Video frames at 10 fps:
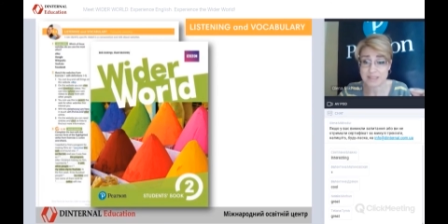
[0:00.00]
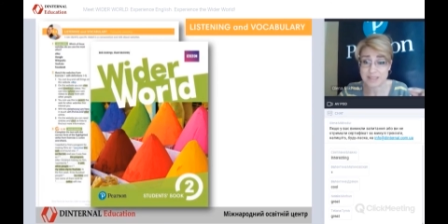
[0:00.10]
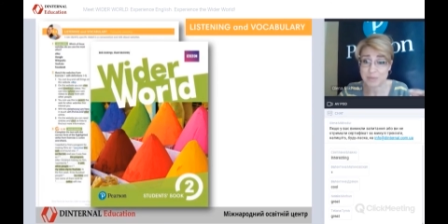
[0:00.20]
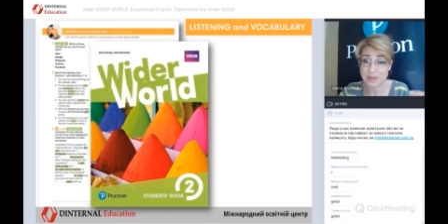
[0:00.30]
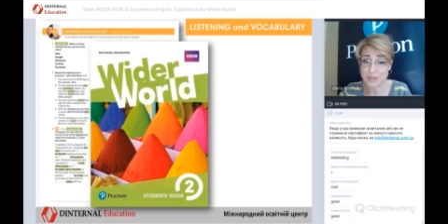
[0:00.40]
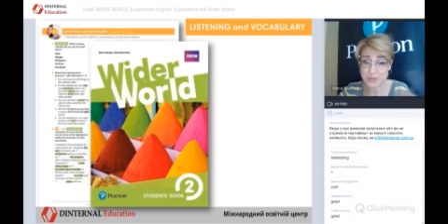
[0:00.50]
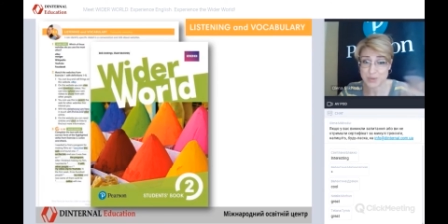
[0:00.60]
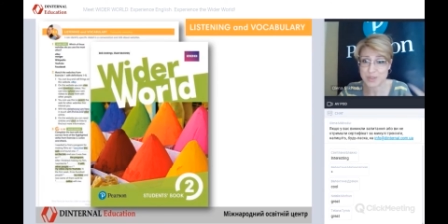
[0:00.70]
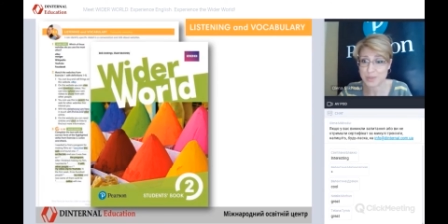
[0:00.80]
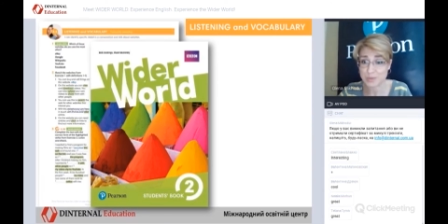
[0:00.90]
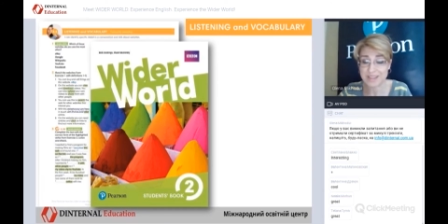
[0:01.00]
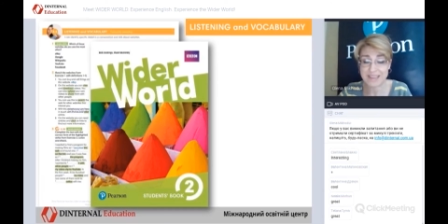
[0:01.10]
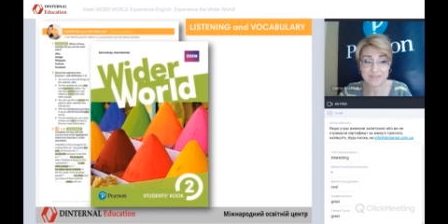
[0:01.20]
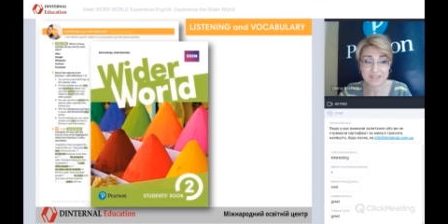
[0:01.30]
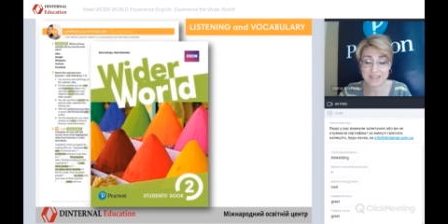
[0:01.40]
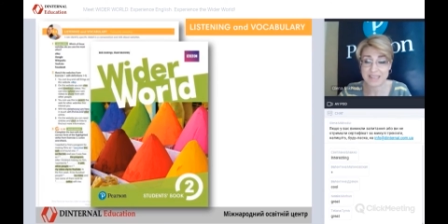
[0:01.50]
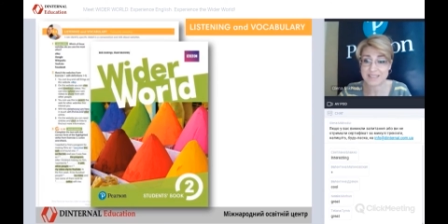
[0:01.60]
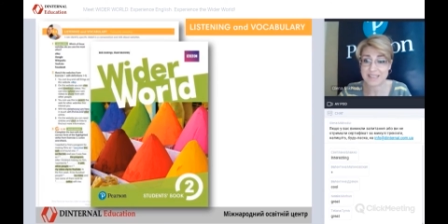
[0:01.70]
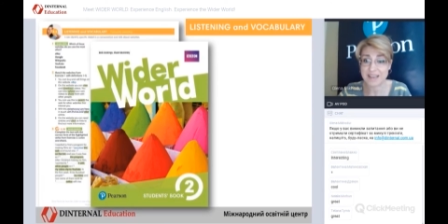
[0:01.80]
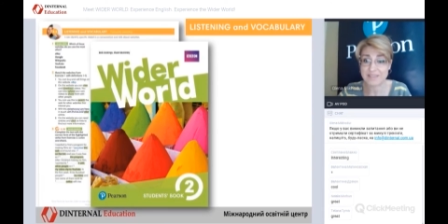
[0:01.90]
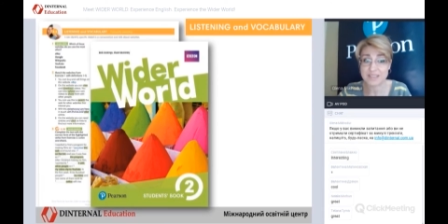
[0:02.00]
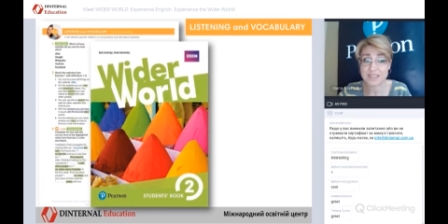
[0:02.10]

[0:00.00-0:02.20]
similar to what they will later have in